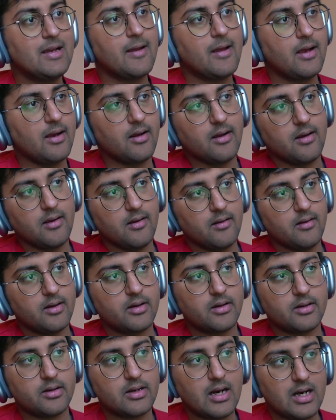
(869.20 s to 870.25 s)
uh,
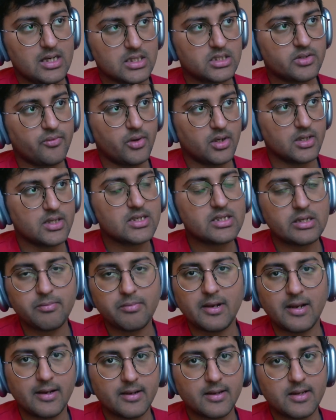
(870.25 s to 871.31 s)
asks for the CP
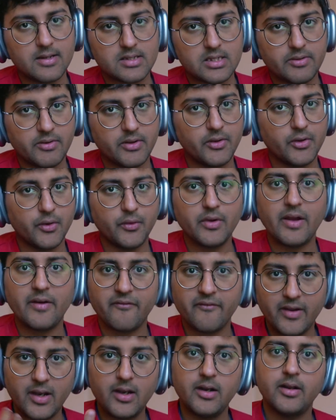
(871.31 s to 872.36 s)
rankings, even though we have
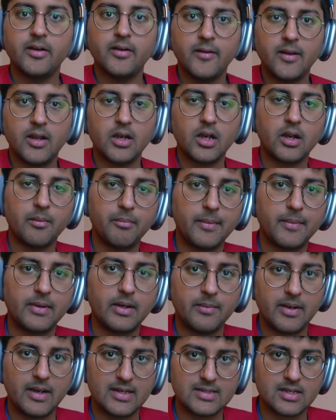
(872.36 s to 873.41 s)
failed in computer
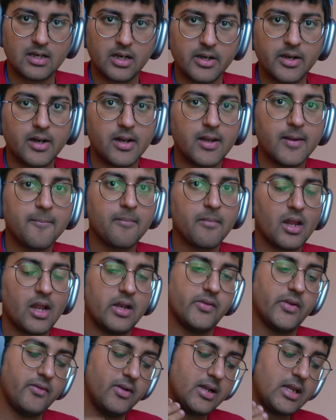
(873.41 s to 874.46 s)
programming as a country,
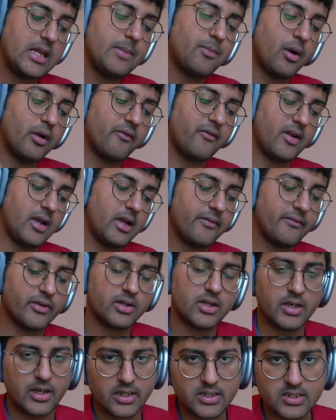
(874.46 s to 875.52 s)
and we will keep on failing for
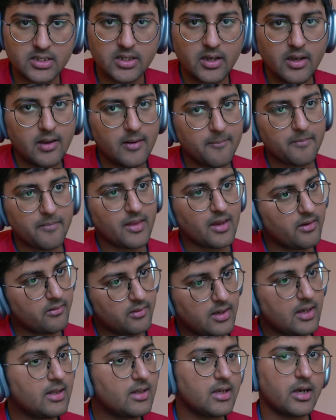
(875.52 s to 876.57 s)
the next
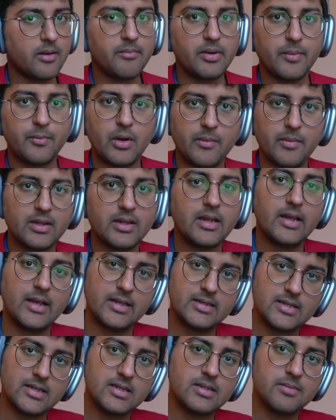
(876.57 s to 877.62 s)
till the computer programming thing
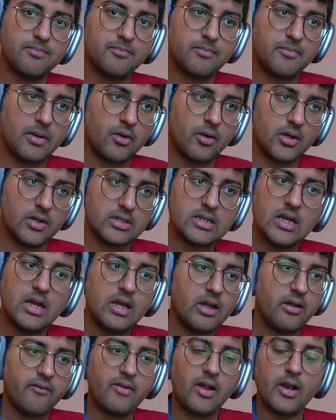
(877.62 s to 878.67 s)
exists because
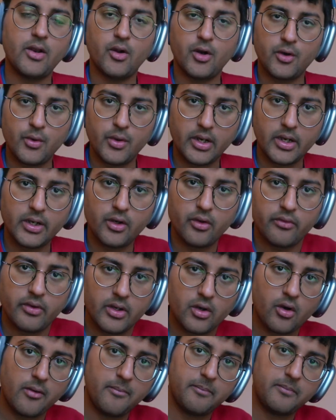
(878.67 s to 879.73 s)
we are not doing it to
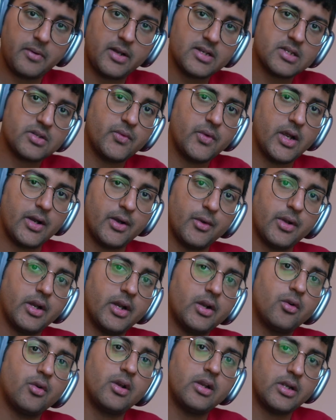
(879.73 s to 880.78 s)
win contests, we are doing
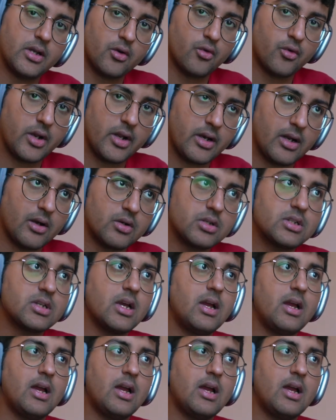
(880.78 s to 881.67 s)
it to clear coding rounds